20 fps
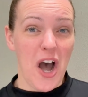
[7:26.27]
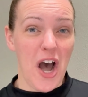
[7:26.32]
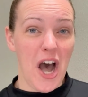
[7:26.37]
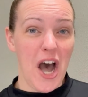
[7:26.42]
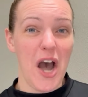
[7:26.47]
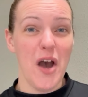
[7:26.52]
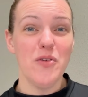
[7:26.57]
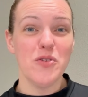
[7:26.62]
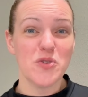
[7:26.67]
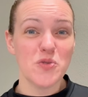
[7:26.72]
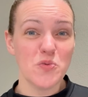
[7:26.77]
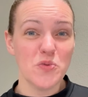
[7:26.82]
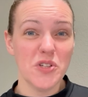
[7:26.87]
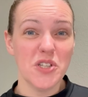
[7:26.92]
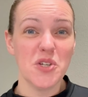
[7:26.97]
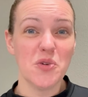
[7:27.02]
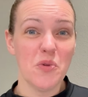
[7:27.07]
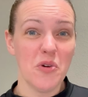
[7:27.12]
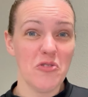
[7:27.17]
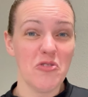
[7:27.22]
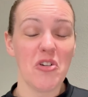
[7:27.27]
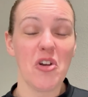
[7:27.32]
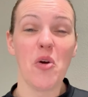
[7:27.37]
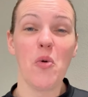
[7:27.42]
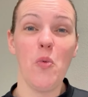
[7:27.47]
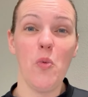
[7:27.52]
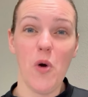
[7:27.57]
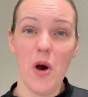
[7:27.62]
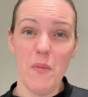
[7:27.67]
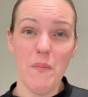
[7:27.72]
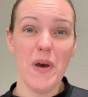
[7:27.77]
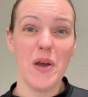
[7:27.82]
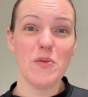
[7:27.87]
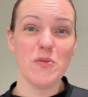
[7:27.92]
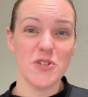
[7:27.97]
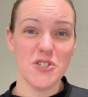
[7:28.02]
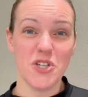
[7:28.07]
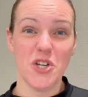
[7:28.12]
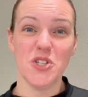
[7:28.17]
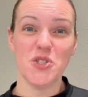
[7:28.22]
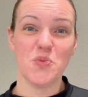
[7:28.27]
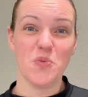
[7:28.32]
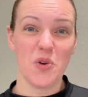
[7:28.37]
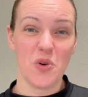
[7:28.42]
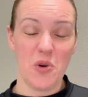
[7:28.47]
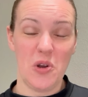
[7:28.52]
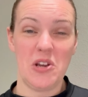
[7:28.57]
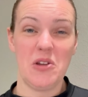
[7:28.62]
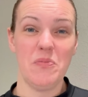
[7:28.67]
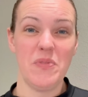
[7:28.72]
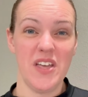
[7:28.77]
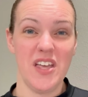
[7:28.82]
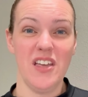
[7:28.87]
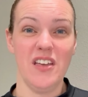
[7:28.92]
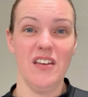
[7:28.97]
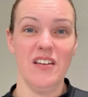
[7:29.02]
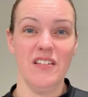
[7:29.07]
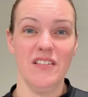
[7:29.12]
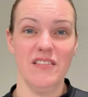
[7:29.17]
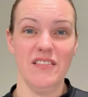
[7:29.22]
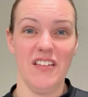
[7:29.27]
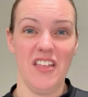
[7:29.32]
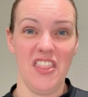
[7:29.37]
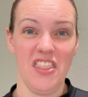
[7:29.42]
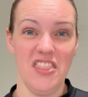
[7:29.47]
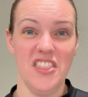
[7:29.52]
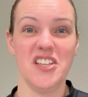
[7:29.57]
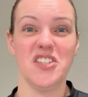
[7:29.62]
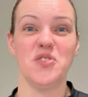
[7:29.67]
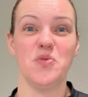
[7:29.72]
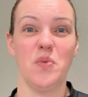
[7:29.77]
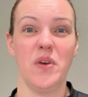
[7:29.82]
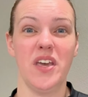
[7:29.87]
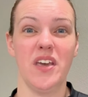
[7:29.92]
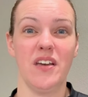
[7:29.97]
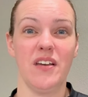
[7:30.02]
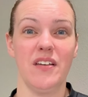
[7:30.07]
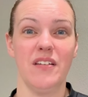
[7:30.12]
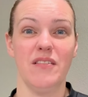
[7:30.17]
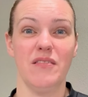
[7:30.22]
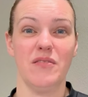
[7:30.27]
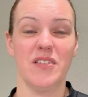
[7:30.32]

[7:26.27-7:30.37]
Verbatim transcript: I was really wondering what my results were going to be this week,